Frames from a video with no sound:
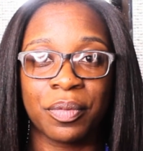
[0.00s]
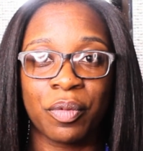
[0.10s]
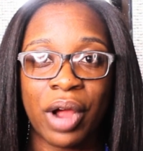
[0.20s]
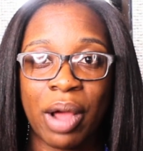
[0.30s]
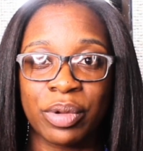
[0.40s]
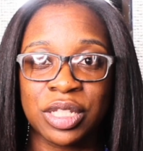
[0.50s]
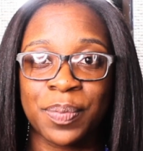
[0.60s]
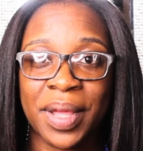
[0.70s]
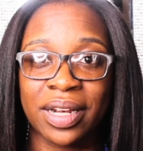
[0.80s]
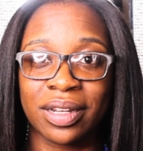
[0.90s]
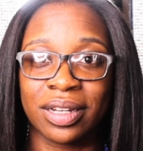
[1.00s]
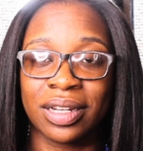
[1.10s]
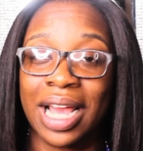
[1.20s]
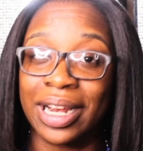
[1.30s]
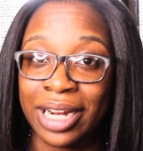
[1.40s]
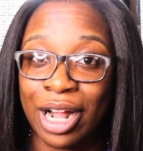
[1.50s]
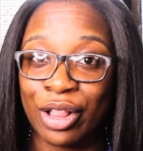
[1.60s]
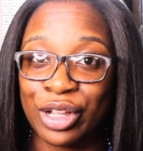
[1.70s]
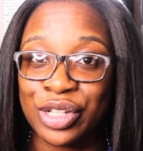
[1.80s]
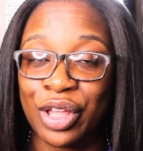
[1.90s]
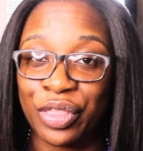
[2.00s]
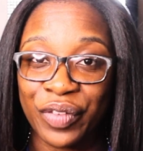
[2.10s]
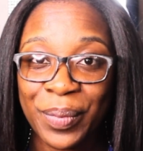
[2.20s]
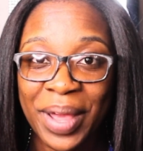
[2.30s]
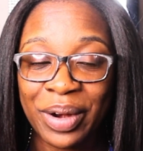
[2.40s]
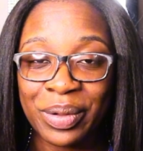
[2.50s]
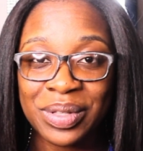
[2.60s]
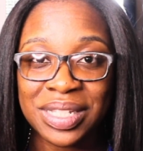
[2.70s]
where I would spend $90 on 3 bottles,